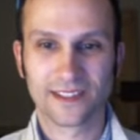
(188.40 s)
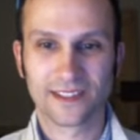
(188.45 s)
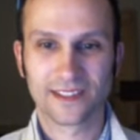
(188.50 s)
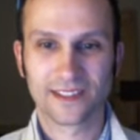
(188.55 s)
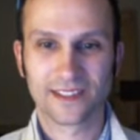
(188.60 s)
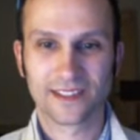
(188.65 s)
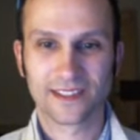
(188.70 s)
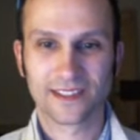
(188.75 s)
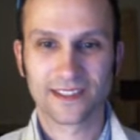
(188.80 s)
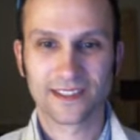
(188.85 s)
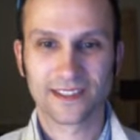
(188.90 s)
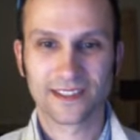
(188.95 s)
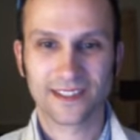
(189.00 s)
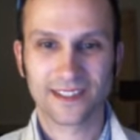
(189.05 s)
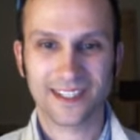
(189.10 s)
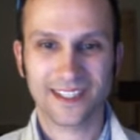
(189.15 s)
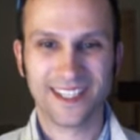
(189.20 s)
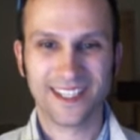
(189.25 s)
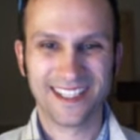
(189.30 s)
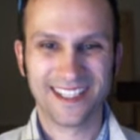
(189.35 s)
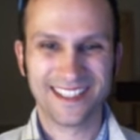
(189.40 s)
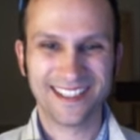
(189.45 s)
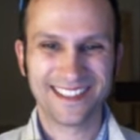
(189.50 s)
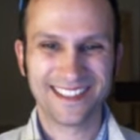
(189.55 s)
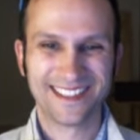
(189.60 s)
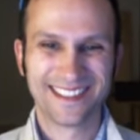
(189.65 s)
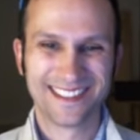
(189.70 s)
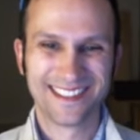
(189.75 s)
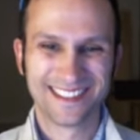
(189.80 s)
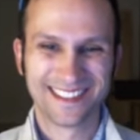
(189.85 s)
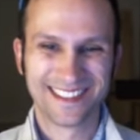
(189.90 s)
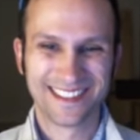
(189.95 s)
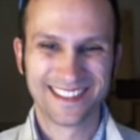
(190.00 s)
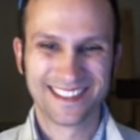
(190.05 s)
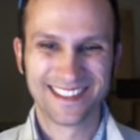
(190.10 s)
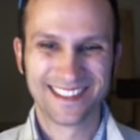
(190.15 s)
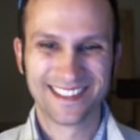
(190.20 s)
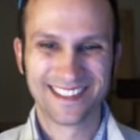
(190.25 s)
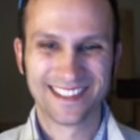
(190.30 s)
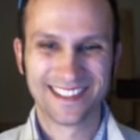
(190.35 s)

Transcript: (not speaking)